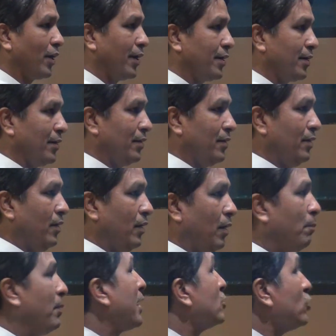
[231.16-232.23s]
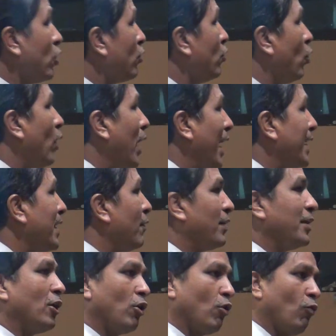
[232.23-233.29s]
it. Because you have no idea
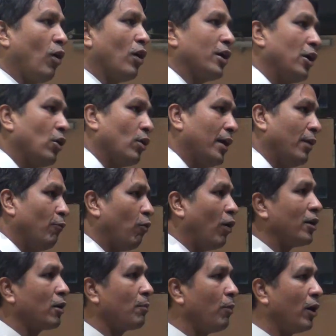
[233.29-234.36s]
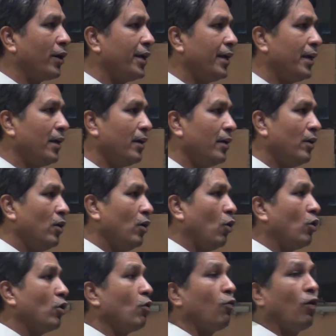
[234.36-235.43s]
whether you're walking on a water body
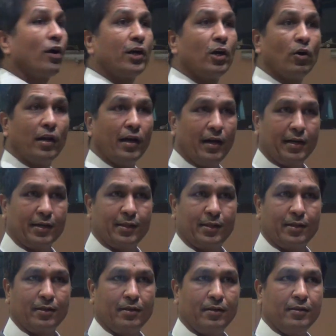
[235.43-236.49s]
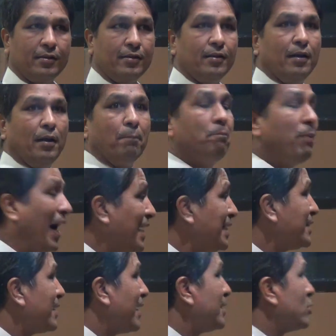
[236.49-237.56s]
or you're walking on earth. By
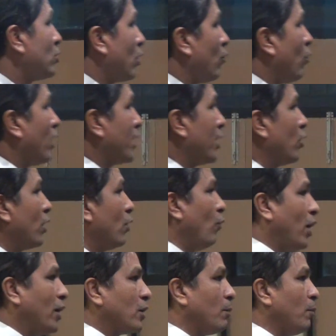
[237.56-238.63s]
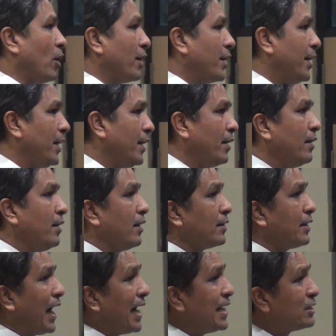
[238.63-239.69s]
chance you're walking on a water body,
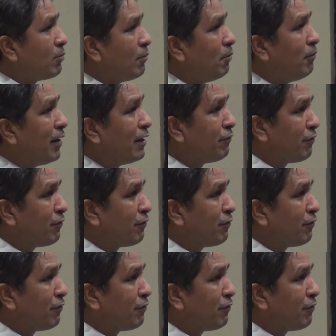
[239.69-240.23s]
the ice will be very